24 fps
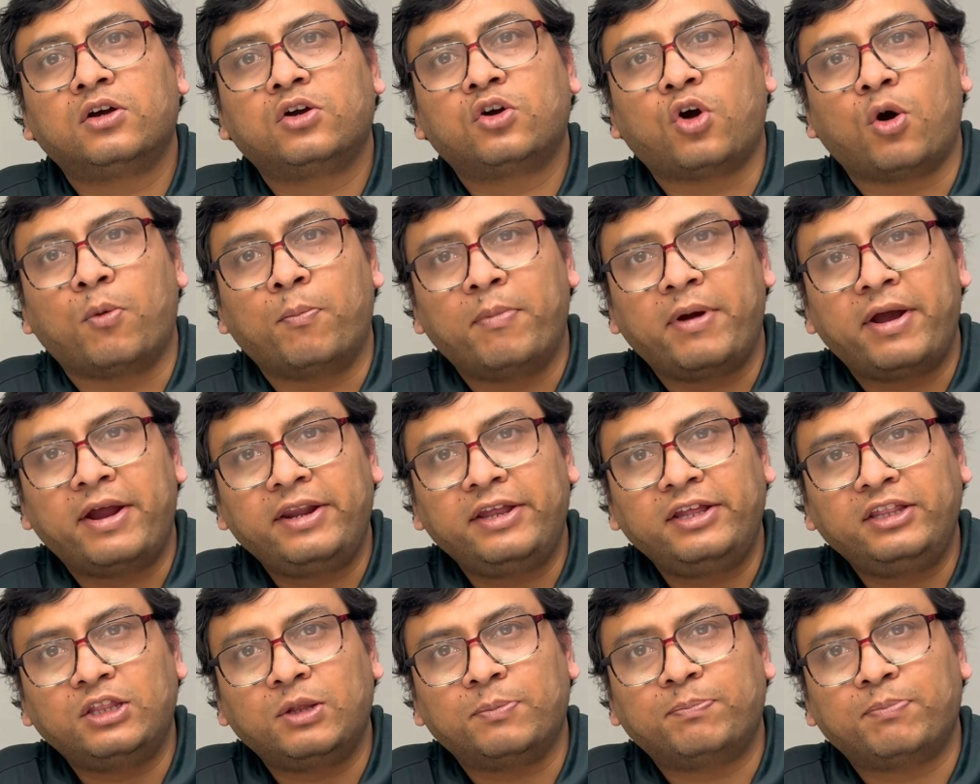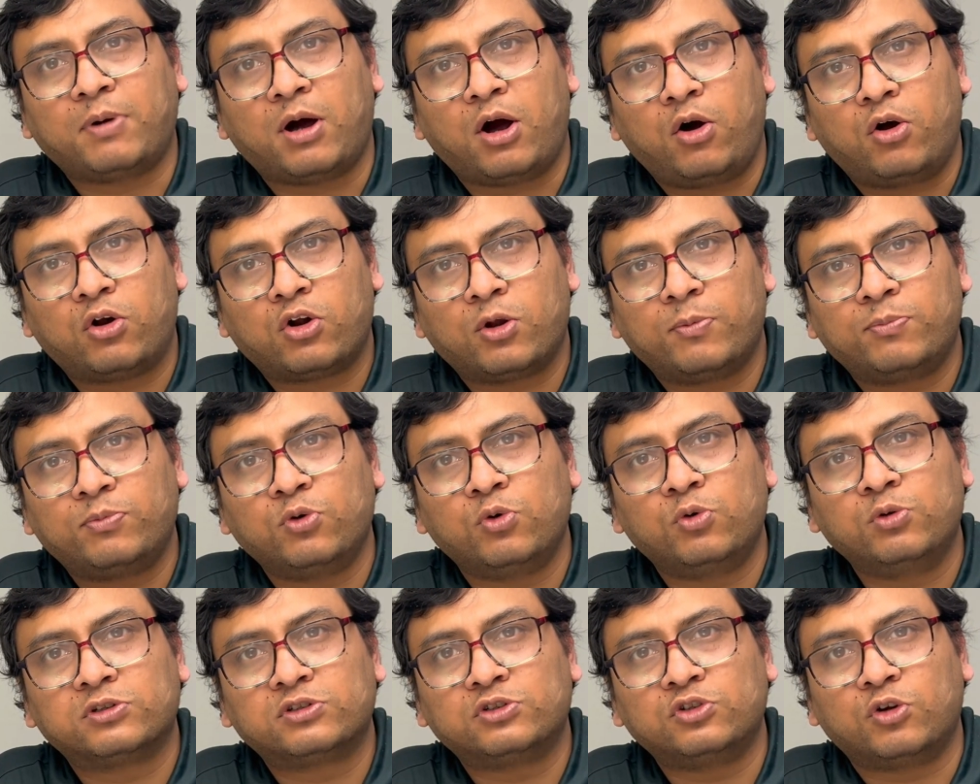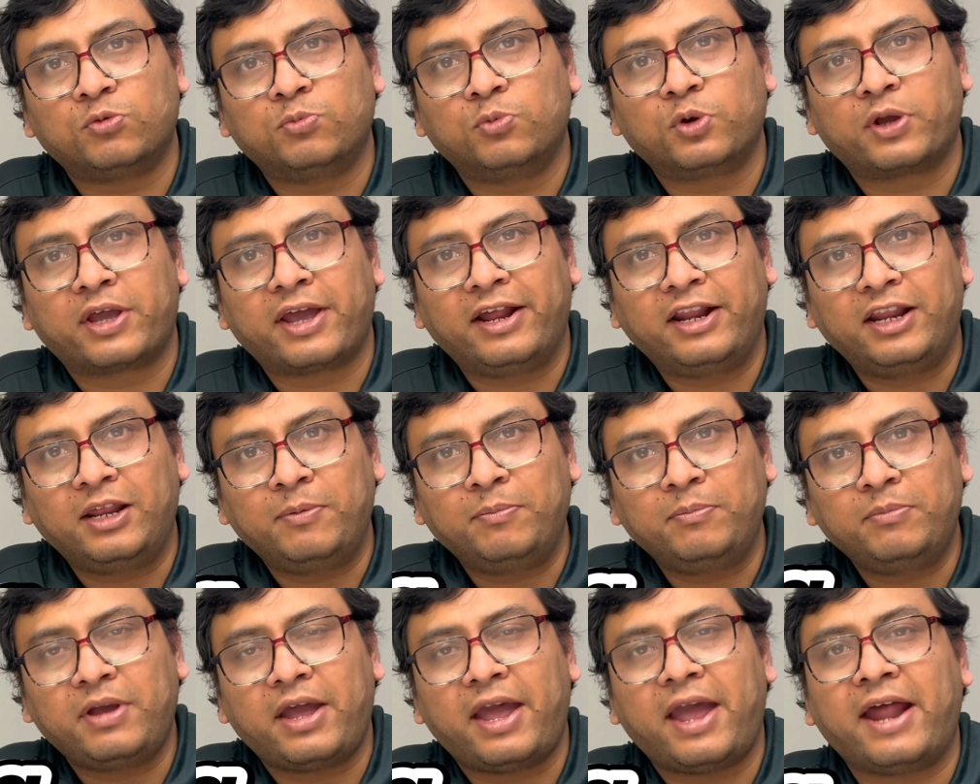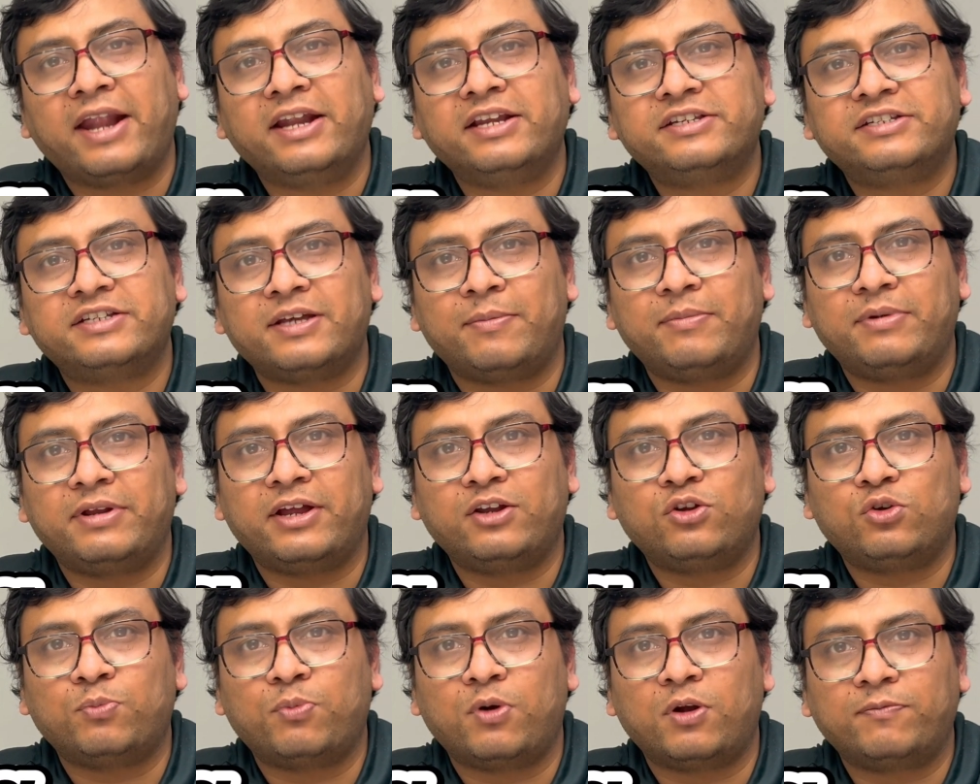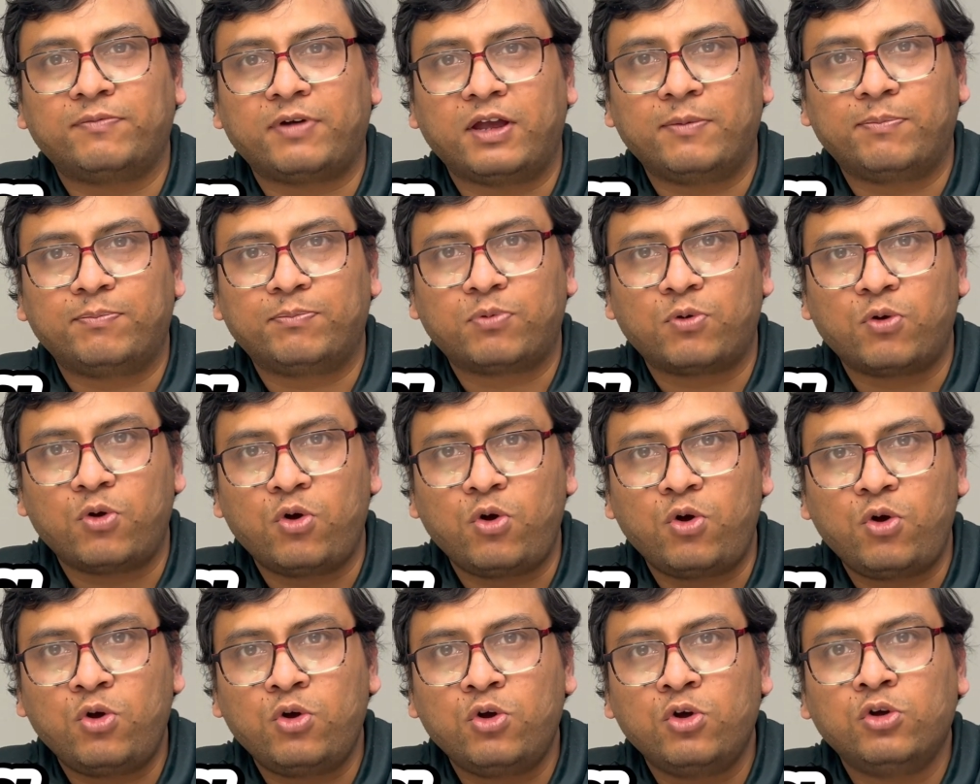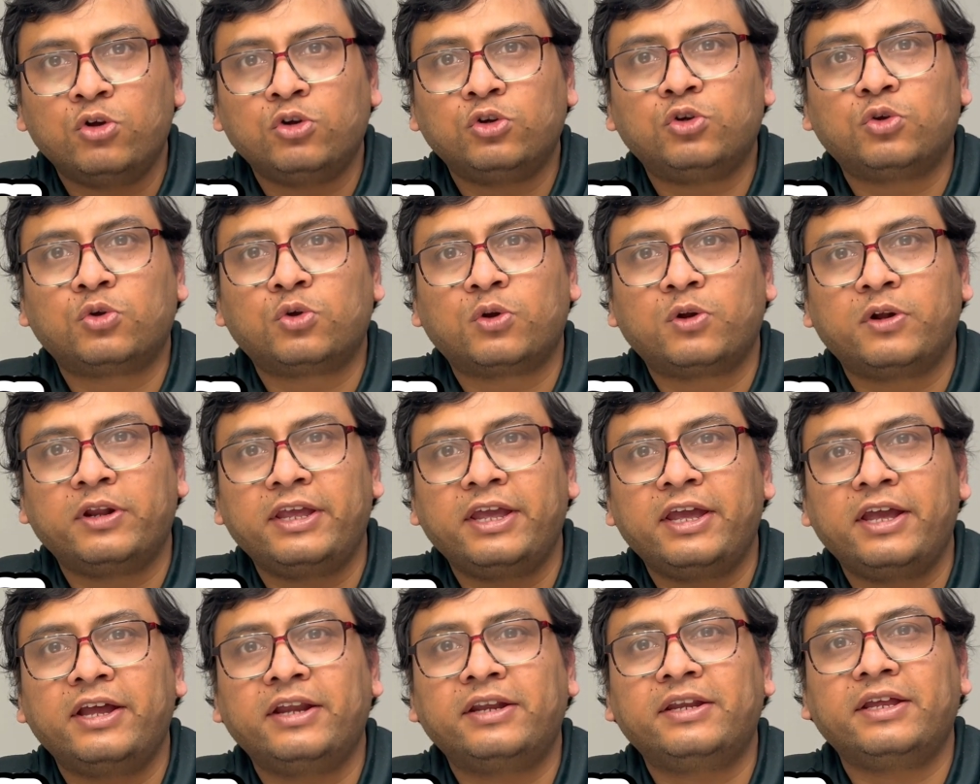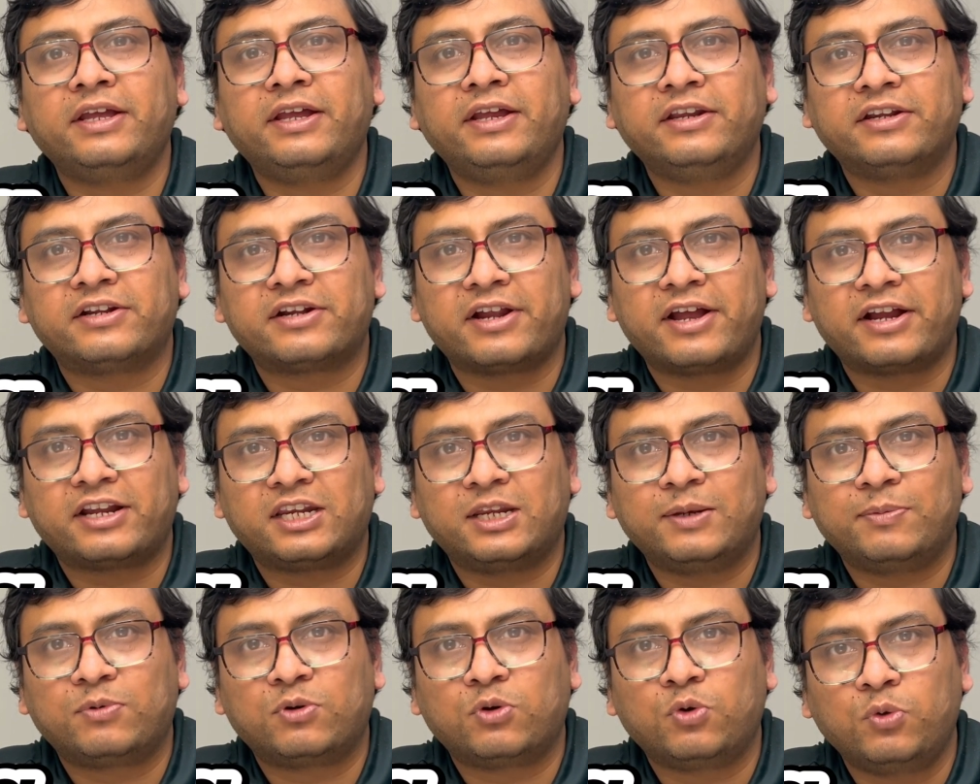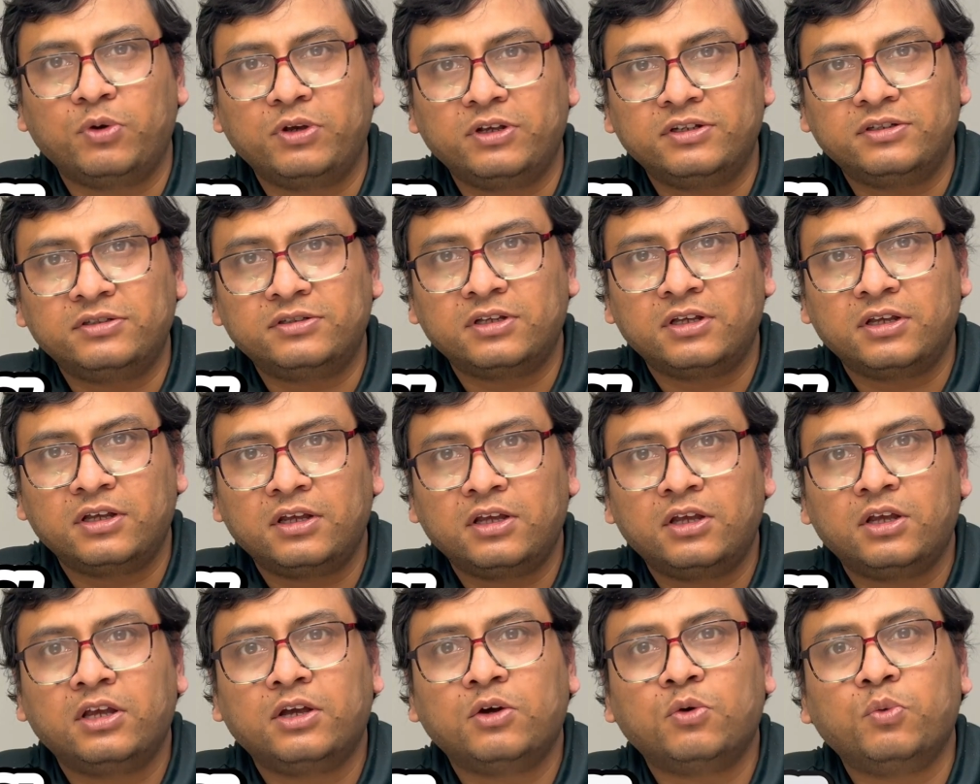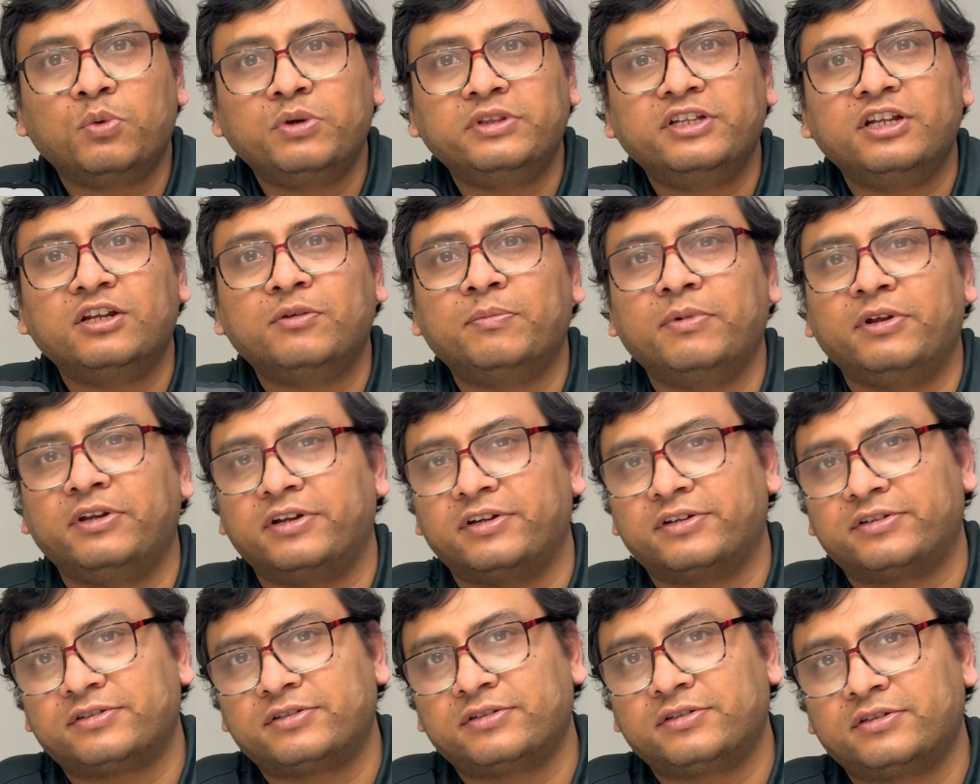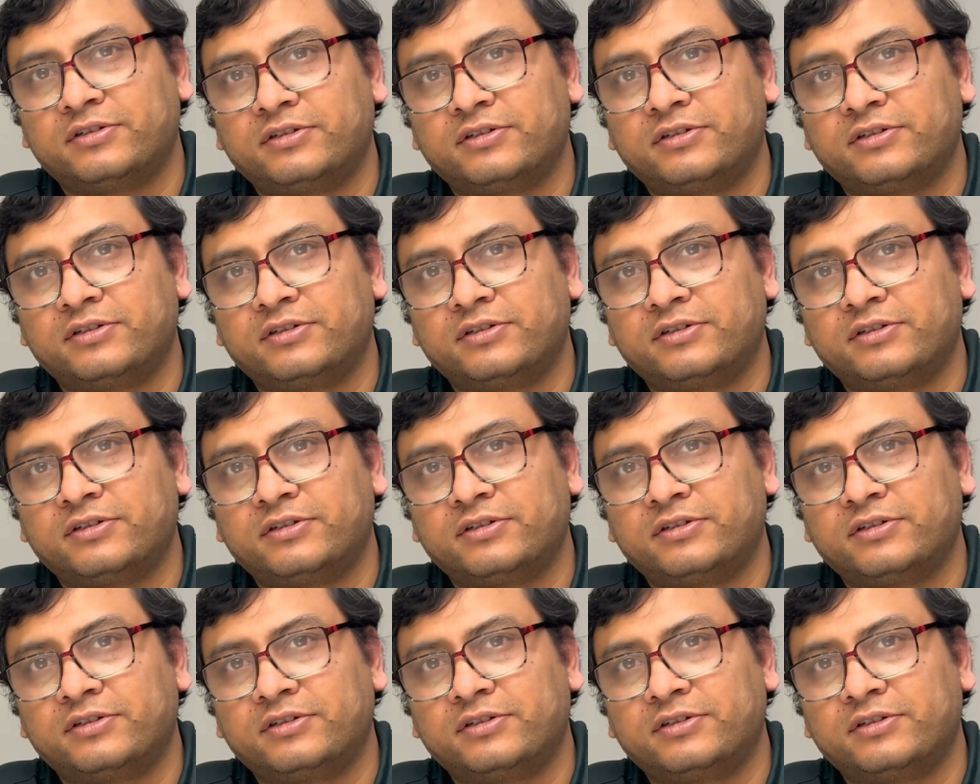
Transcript: combining the power of Google's Notebook LM and Gemini 2.5 Pro to create interactive quiz within minutes.